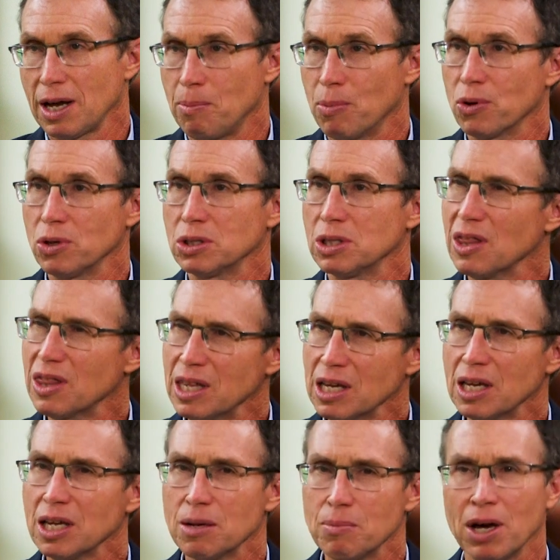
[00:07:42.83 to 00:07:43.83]
a person
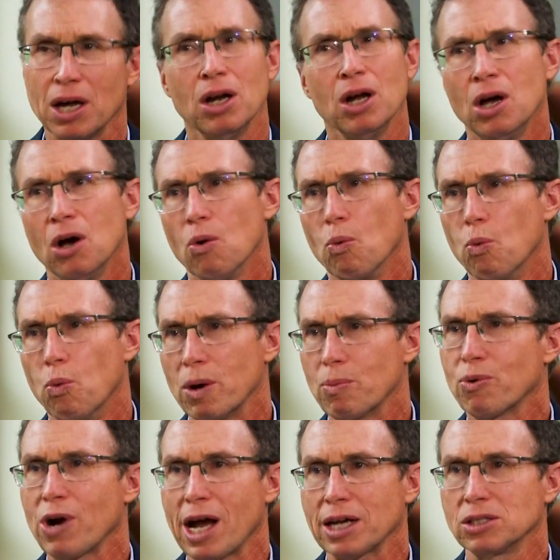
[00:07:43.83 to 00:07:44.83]
thinking about what
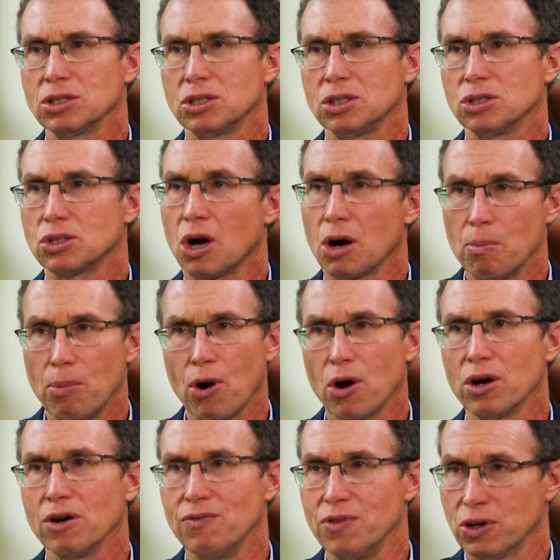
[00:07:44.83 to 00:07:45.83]
practices are
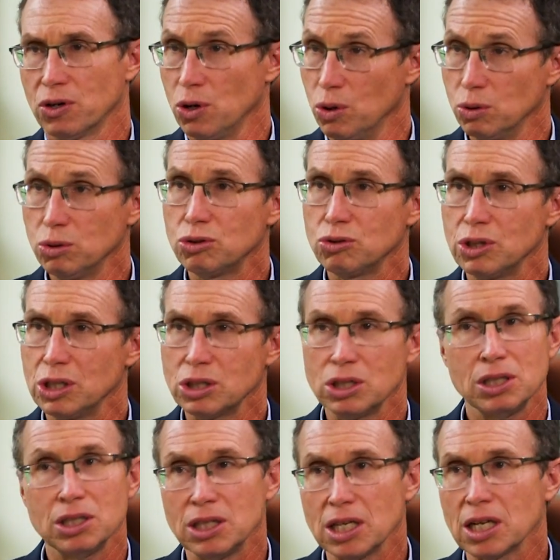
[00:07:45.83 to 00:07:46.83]
part of their own
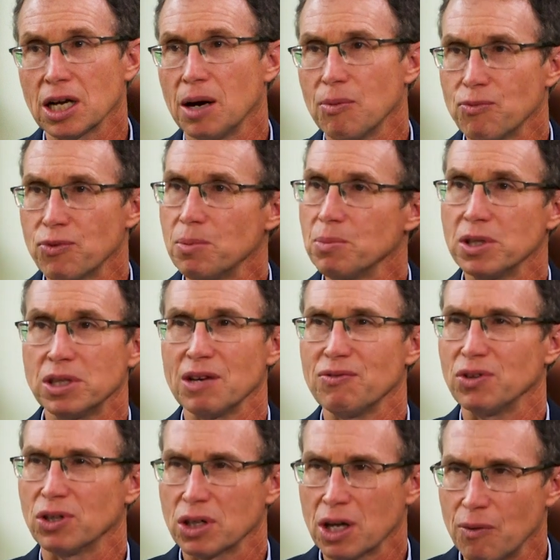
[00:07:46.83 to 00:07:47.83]
tradition that they come from, that they
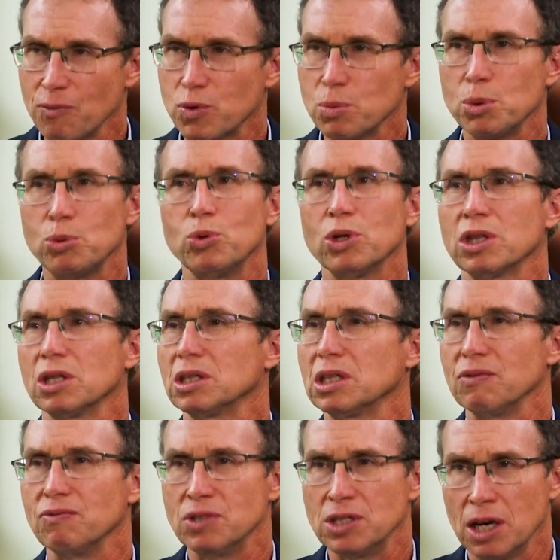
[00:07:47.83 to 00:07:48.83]
feel comfortable with, that
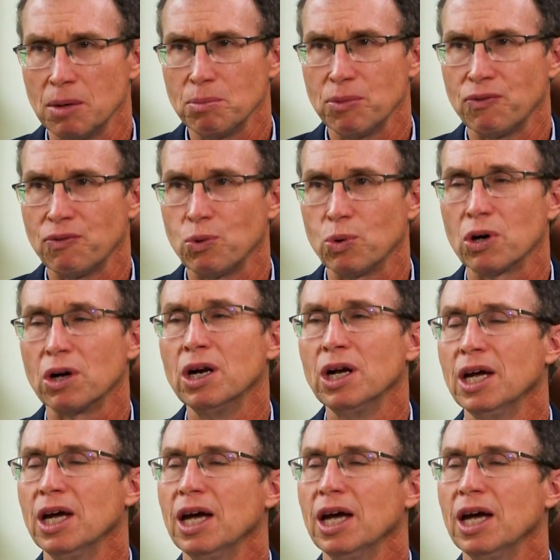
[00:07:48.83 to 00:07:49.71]
they've done before,